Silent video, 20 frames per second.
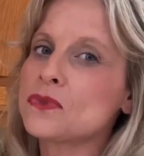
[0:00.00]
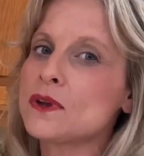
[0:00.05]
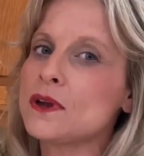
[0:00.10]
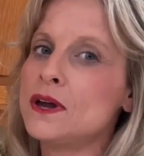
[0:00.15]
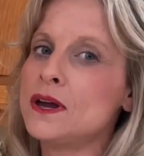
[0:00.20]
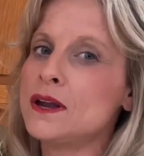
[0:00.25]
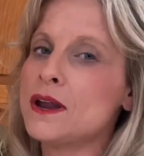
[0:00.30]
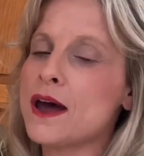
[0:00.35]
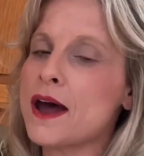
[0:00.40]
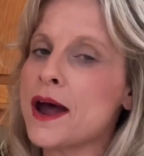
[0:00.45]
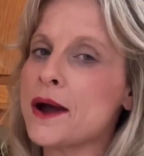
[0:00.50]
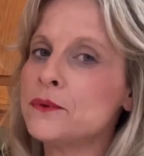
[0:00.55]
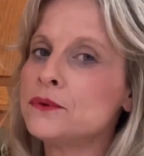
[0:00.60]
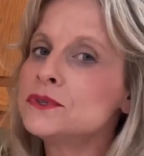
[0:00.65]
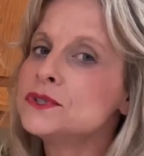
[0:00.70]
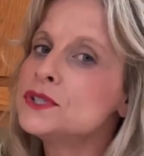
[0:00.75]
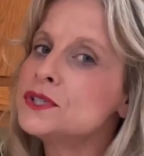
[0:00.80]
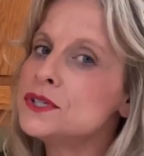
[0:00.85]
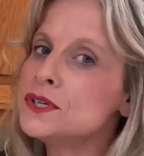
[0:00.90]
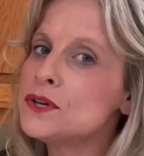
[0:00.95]
And I will
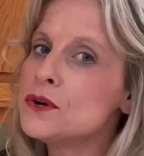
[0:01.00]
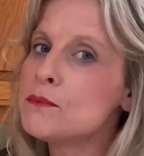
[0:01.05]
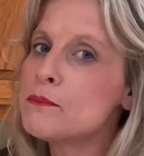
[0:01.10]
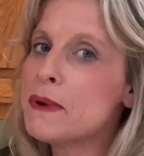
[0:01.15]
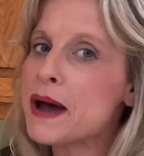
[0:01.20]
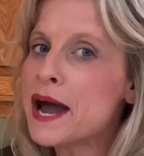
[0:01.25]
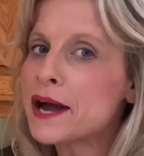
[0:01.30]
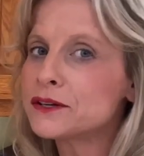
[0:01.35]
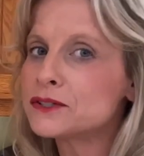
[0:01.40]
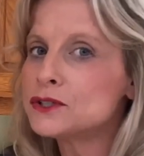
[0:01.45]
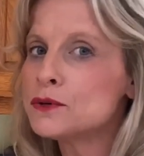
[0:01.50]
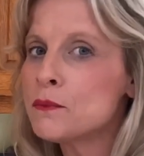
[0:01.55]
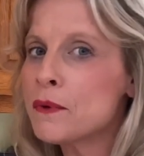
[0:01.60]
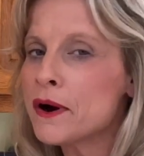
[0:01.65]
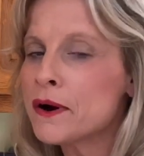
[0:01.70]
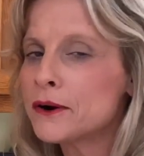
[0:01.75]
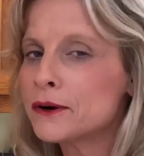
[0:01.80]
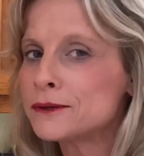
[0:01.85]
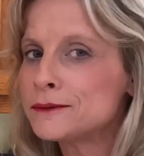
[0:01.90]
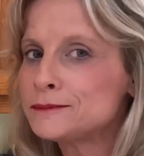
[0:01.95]
see you back
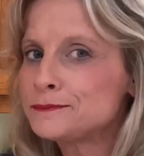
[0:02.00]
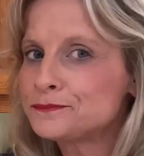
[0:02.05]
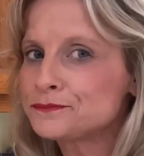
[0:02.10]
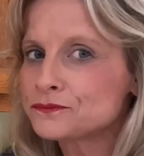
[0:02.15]
tomorrow